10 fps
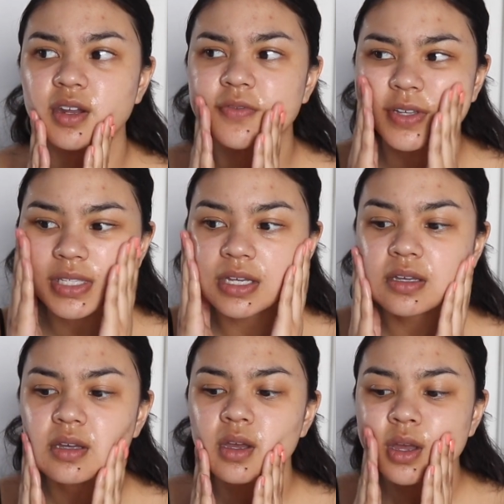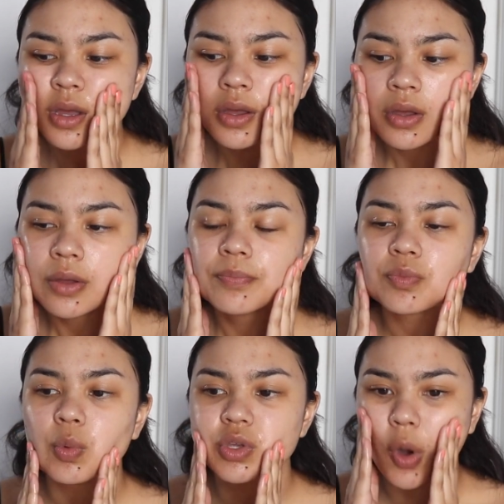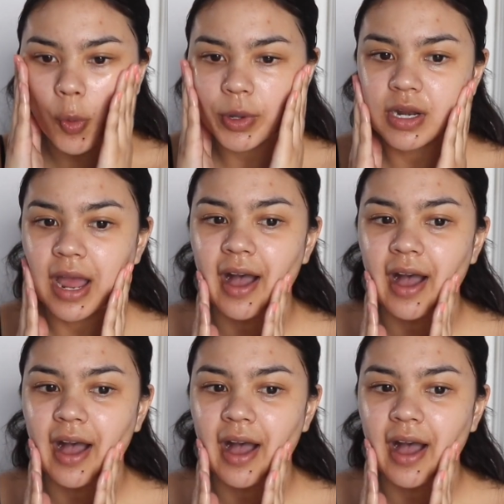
It feels like when you open an